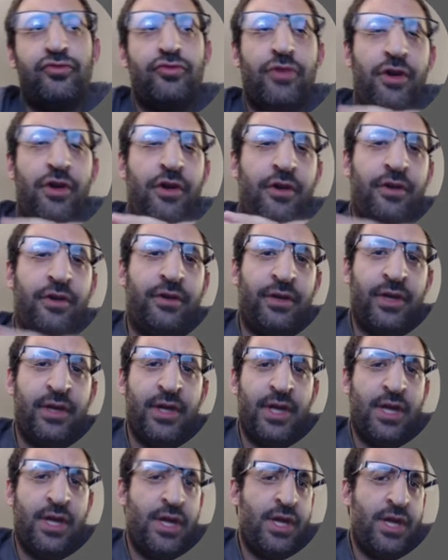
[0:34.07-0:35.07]
or
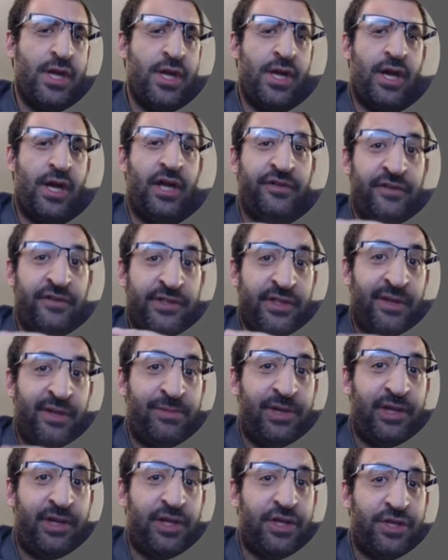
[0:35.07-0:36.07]
advanced
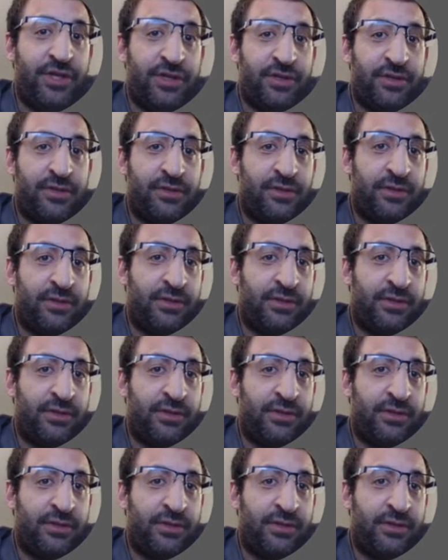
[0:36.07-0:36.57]
application